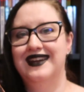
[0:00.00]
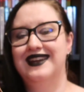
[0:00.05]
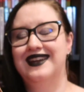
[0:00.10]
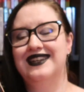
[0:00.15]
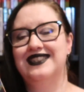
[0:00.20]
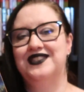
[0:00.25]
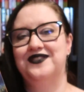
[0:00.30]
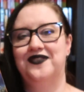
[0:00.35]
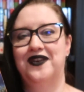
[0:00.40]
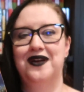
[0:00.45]
I
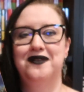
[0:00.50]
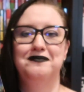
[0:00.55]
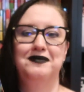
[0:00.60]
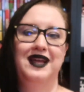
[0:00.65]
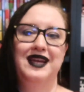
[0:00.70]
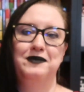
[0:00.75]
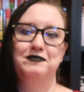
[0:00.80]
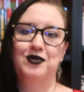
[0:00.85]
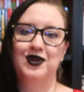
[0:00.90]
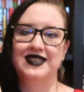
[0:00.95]
guess, from
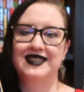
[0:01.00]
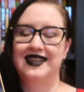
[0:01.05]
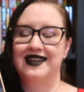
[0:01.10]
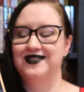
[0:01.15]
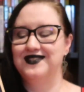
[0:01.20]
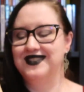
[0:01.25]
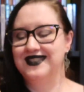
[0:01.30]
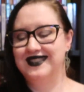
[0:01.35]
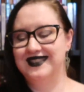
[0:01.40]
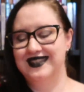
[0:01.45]
like Boy
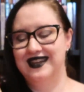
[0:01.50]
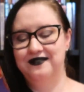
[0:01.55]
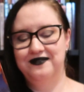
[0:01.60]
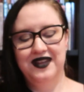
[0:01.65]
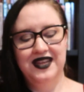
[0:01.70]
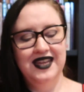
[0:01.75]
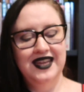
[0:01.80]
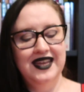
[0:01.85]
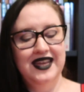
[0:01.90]
Scouts and stuff.